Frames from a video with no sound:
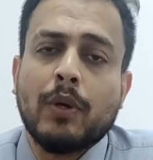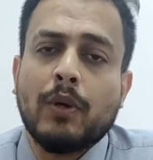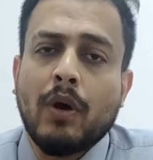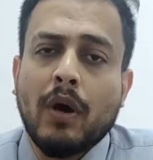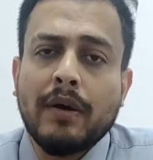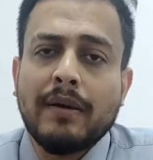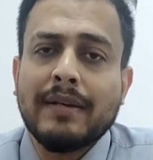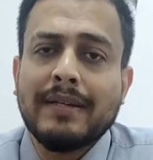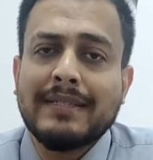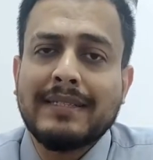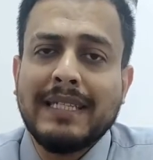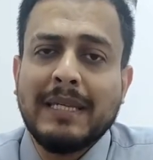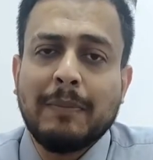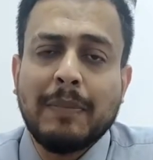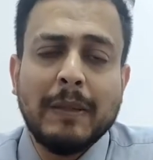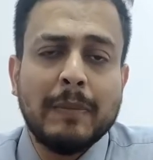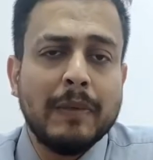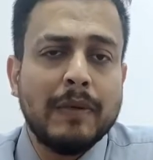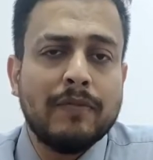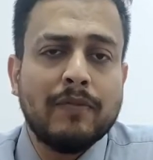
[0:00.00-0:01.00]
bureaucracy,
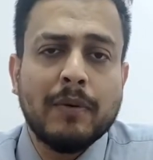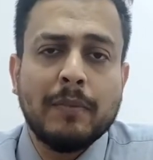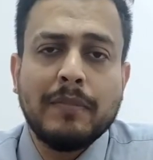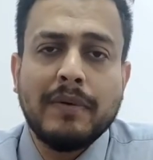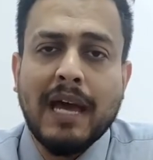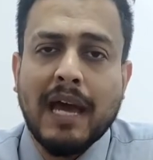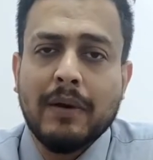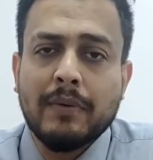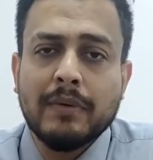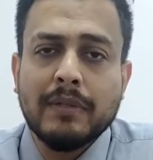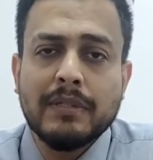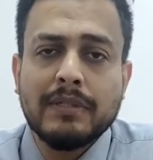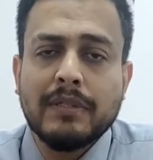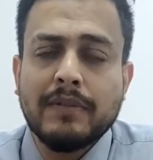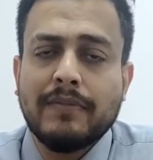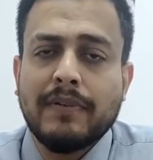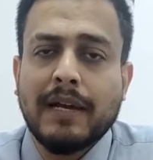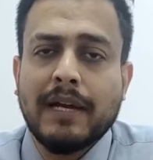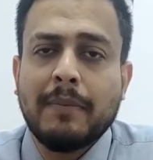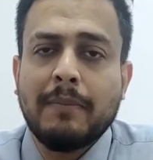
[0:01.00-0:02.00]
people from
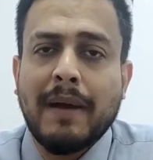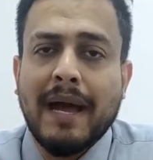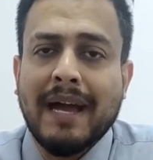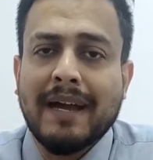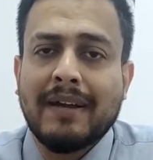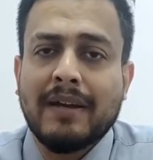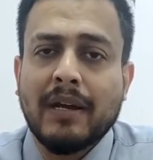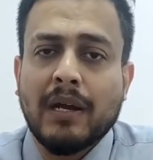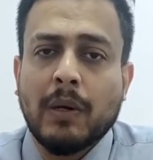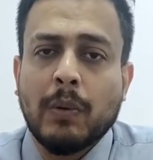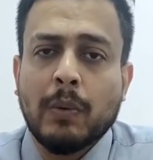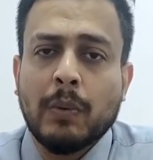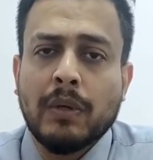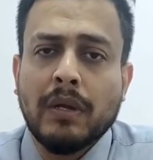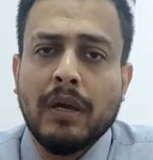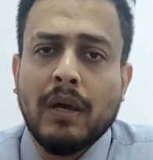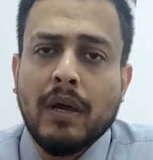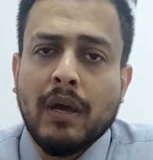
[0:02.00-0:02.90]
diversified background